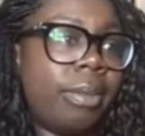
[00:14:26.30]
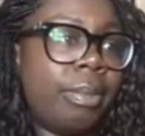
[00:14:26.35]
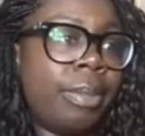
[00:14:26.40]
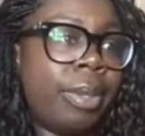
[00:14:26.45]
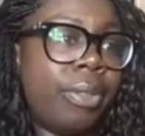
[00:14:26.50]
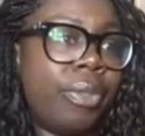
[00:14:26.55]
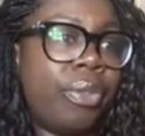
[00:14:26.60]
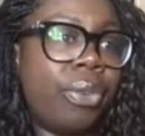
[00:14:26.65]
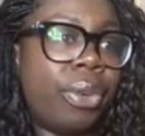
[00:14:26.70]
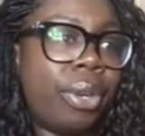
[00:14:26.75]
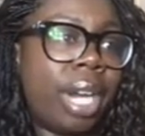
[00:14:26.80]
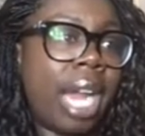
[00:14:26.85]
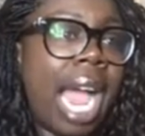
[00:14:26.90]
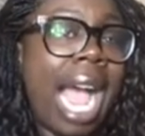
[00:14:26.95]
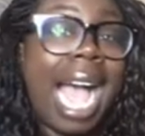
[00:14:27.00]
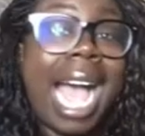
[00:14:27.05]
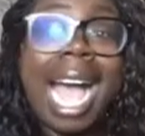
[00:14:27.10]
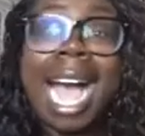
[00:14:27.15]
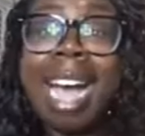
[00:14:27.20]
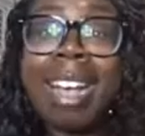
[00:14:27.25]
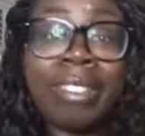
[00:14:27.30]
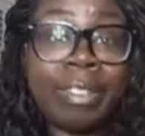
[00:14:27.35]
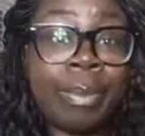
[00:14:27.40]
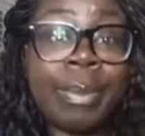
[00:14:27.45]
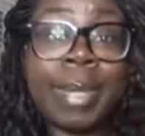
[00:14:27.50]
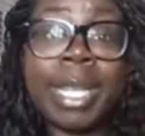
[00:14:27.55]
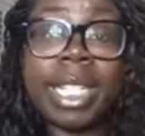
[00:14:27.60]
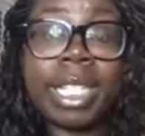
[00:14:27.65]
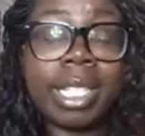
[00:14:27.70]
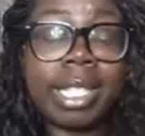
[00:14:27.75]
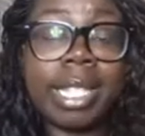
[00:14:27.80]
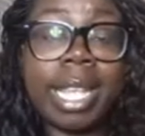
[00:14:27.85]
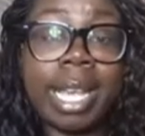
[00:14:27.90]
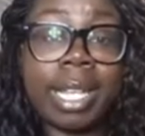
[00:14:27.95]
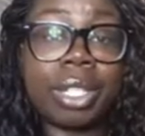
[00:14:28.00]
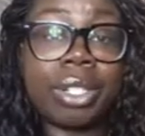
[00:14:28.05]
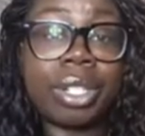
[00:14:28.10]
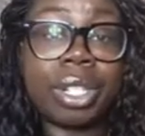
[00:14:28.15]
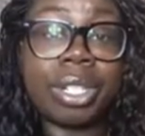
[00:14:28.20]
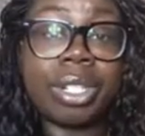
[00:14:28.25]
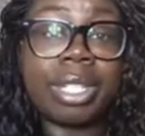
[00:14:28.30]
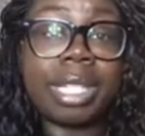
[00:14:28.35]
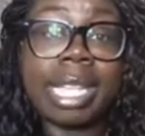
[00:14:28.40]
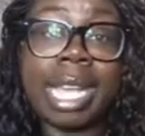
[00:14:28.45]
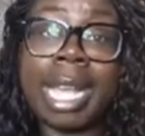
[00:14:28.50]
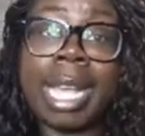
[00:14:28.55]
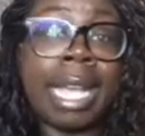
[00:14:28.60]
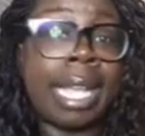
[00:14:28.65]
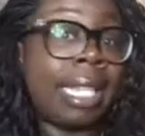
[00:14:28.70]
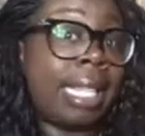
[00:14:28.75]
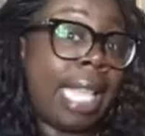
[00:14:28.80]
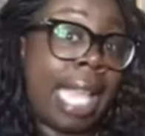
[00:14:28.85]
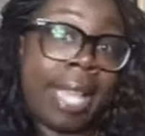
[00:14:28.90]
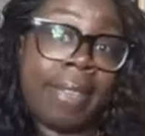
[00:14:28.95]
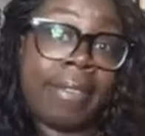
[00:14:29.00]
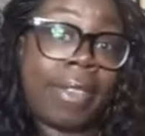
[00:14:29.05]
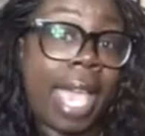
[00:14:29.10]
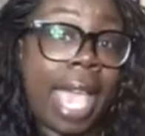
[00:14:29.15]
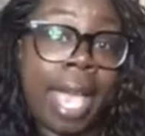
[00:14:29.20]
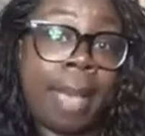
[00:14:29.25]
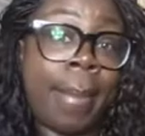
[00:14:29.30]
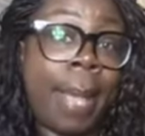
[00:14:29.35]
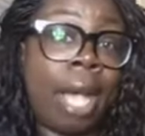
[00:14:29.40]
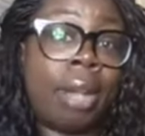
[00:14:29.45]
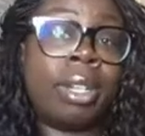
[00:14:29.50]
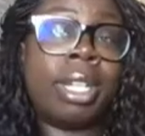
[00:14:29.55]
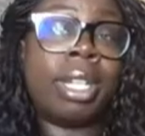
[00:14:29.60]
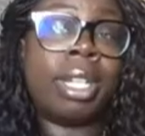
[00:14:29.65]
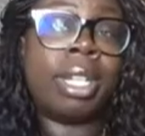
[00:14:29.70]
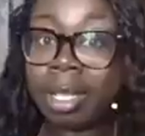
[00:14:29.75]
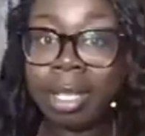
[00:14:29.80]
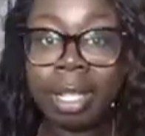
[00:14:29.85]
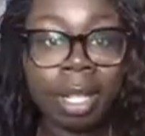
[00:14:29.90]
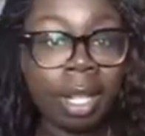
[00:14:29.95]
before. I've mixed textures and they've came out good.